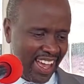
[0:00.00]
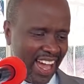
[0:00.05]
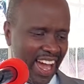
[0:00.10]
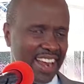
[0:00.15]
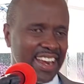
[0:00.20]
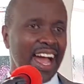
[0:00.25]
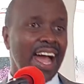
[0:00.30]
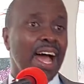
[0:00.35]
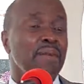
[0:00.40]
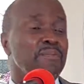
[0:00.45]

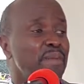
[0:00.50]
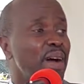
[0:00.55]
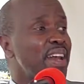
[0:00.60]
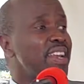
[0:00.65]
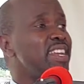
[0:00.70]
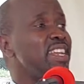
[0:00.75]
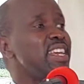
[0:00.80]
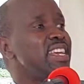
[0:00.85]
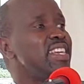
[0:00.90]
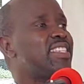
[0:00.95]
and
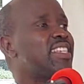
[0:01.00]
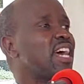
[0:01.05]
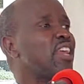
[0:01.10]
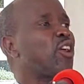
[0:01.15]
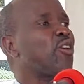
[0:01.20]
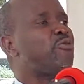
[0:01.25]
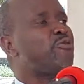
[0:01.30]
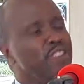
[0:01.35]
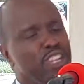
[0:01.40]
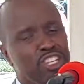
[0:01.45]
Haman is an
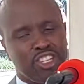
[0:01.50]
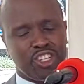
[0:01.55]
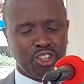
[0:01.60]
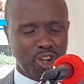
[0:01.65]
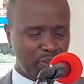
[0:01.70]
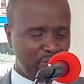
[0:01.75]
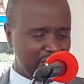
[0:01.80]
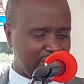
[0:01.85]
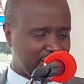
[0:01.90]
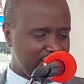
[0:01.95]

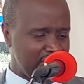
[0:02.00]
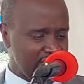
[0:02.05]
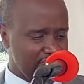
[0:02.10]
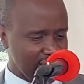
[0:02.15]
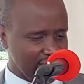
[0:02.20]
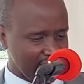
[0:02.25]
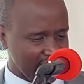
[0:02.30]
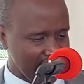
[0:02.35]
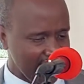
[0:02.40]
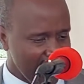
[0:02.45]
official of the
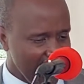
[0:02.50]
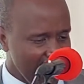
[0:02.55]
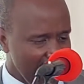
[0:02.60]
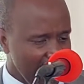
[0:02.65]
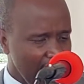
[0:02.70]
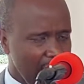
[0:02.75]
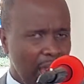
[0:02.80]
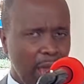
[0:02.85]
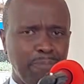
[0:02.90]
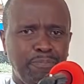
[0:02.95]
king,
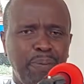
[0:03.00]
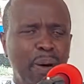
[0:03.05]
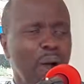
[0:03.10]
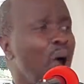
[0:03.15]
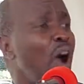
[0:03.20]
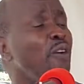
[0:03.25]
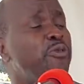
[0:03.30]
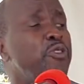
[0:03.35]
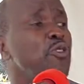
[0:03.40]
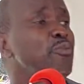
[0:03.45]
a
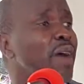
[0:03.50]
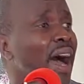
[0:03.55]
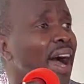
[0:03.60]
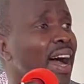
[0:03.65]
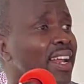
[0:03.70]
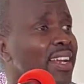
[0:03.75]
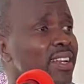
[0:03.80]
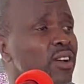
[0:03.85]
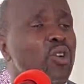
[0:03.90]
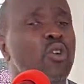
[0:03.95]
powerful
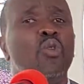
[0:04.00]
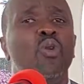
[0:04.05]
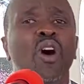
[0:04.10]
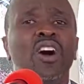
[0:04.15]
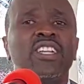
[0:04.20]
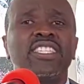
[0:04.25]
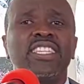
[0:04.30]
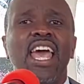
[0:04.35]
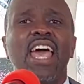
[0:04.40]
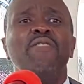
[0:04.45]
man who
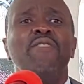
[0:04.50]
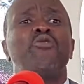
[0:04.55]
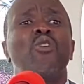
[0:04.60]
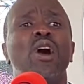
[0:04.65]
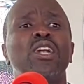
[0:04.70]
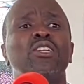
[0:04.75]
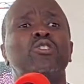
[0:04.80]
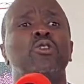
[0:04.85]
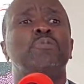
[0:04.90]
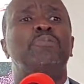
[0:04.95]
wants
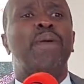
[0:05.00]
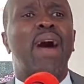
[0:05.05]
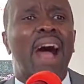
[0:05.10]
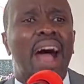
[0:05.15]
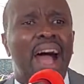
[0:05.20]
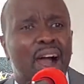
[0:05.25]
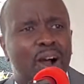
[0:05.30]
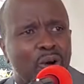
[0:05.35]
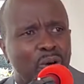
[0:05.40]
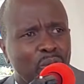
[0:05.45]
everyone to
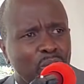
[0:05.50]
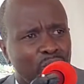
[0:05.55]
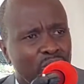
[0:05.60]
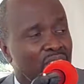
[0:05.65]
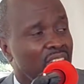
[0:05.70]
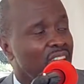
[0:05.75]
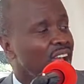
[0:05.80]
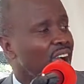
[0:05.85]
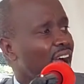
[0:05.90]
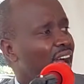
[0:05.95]
bow.
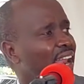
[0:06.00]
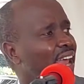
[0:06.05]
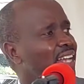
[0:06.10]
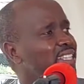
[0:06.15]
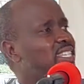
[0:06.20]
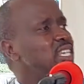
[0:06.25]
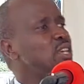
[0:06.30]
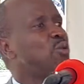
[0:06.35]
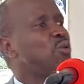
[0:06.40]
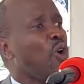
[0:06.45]
And
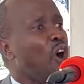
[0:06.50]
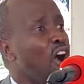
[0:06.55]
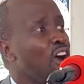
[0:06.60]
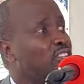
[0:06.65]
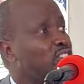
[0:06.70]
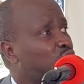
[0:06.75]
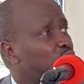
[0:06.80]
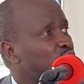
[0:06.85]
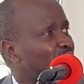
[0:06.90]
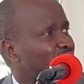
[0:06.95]
as he
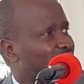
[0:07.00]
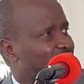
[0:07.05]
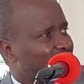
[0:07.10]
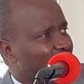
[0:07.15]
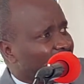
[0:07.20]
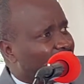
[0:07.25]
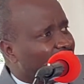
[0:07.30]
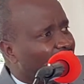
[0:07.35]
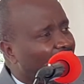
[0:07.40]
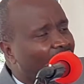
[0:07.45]
walks to the
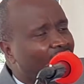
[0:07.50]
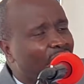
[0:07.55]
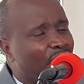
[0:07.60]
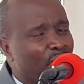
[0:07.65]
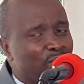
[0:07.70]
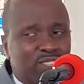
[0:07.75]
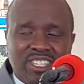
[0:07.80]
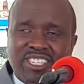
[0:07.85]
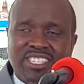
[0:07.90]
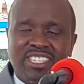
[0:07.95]
state
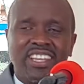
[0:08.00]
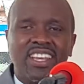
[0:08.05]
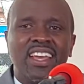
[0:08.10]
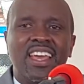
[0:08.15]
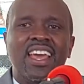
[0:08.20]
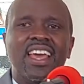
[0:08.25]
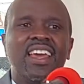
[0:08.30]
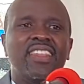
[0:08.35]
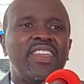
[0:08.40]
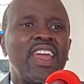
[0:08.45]
house,
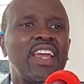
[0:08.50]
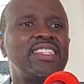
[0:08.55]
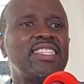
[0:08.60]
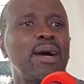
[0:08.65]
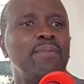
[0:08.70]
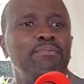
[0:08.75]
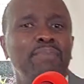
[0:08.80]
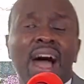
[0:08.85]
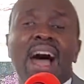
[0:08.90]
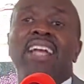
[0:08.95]
there's
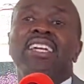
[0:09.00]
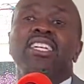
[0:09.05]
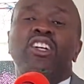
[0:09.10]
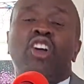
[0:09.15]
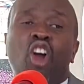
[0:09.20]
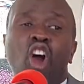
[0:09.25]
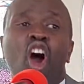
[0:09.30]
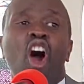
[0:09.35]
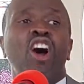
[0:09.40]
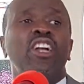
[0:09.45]
a
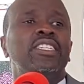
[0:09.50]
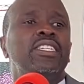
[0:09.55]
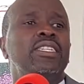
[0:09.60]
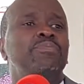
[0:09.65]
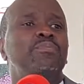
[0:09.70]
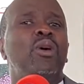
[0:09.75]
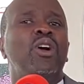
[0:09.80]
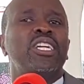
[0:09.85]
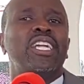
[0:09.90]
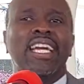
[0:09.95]
man called
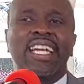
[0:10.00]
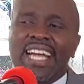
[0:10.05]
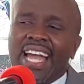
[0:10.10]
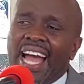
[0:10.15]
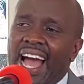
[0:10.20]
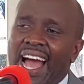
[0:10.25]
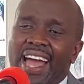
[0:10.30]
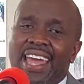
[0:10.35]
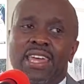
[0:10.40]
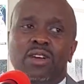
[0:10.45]

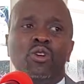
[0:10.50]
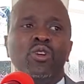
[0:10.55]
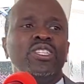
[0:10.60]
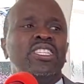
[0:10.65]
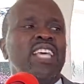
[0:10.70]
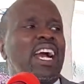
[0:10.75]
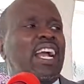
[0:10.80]
Mordecai, who is